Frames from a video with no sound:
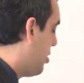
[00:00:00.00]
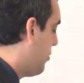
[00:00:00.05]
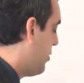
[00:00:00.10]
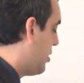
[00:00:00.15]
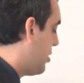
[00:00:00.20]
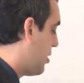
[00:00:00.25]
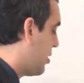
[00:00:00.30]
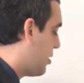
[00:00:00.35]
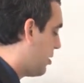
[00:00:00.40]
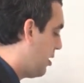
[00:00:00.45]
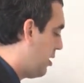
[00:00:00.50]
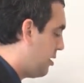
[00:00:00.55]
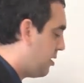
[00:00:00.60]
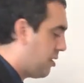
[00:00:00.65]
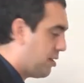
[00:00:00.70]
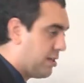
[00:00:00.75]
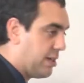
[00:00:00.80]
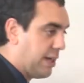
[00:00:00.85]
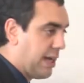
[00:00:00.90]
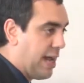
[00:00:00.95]
U is a, is
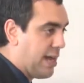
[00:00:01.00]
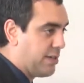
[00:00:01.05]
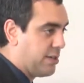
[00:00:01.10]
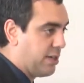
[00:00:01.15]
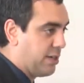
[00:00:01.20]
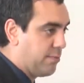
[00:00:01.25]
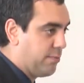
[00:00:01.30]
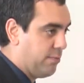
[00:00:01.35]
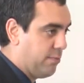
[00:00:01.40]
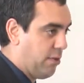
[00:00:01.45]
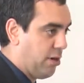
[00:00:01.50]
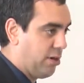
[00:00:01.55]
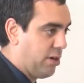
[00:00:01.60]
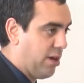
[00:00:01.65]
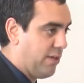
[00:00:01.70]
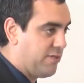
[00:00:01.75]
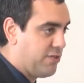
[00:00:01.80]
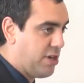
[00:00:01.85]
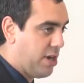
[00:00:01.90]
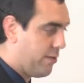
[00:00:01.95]
a stochastic
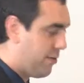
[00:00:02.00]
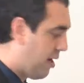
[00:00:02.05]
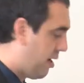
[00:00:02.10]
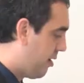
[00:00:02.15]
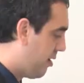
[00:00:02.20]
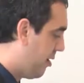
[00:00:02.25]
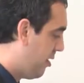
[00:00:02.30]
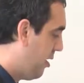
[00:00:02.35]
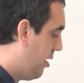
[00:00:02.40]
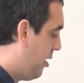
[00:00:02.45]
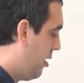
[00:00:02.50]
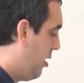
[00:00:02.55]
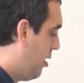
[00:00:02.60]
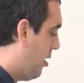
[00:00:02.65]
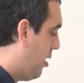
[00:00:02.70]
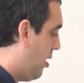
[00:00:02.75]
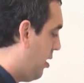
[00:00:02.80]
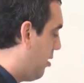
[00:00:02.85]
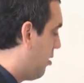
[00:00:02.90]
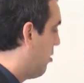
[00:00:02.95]
Markov generator,
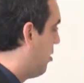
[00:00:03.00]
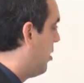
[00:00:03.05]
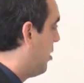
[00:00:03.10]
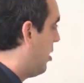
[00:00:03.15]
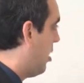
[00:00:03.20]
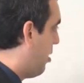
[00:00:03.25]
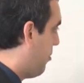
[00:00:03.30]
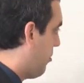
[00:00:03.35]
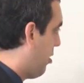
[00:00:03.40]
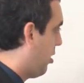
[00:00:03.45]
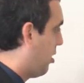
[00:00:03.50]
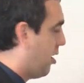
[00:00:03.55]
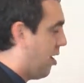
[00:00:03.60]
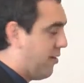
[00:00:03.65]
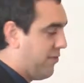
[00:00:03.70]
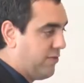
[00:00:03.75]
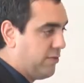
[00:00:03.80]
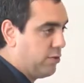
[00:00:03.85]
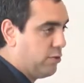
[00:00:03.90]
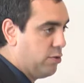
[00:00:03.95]
uh, or a, a
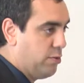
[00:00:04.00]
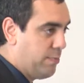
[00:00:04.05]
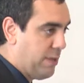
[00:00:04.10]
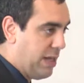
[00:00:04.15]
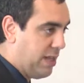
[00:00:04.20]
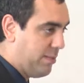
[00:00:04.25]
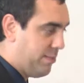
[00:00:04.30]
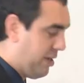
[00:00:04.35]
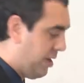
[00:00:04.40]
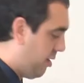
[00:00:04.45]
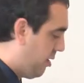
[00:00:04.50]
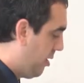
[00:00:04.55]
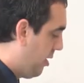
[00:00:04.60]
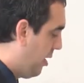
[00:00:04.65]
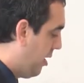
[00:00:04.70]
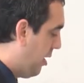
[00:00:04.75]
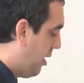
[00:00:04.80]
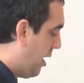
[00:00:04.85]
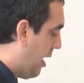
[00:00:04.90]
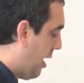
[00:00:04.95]
Markov group element,
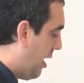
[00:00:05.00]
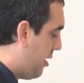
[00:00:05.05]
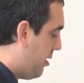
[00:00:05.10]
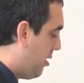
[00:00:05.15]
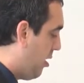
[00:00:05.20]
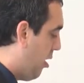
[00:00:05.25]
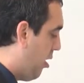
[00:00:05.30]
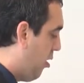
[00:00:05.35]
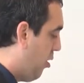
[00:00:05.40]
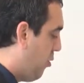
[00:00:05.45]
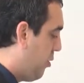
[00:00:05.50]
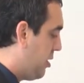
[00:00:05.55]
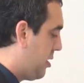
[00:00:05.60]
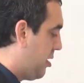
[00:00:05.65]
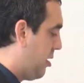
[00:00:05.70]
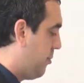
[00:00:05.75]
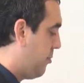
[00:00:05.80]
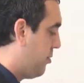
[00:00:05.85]
and O is an